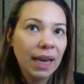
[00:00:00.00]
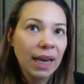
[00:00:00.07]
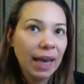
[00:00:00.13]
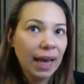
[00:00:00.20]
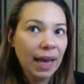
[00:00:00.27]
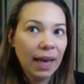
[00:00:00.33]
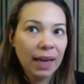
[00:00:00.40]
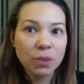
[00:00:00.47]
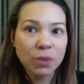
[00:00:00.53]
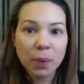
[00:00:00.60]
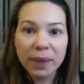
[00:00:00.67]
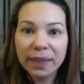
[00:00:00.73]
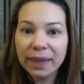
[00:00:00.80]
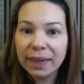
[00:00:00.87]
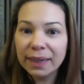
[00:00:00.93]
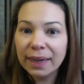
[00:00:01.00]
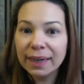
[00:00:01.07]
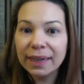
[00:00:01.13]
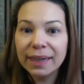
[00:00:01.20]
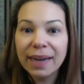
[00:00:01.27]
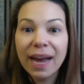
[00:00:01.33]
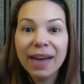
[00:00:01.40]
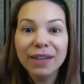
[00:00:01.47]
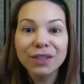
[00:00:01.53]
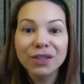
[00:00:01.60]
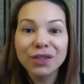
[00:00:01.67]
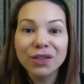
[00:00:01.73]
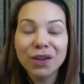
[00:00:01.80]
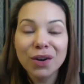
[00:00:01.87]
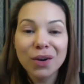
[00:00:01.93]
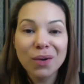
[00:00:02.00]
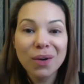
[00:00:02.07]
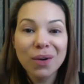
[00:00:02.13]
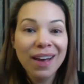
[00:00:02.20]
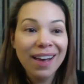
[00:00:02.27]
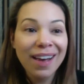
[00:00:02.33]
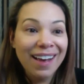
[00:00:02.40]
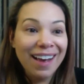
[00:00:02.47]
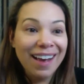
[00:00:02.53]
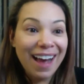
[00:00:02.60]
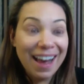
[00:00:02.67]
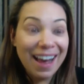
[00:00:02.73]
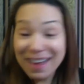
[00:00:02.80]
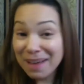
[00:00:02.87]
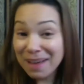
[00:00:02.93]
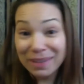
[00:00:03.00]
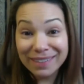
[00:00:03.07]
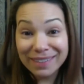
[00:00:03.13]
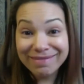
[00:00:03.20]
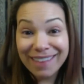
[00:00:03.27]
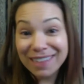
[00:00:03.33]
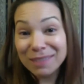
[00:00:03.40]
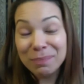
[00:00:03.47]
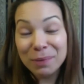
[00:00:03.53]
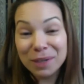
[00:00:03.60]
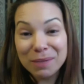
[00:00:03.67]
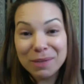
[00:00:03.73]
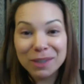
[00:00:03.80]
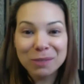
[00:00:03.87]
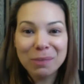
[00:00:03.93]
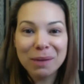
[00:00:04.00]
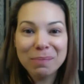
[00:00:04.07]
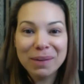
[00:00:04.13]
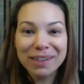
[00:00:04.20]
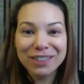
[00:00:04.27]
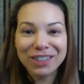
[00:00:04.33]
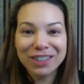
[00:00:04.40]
and $29.99. So, I mean, that's pretty much my pitch.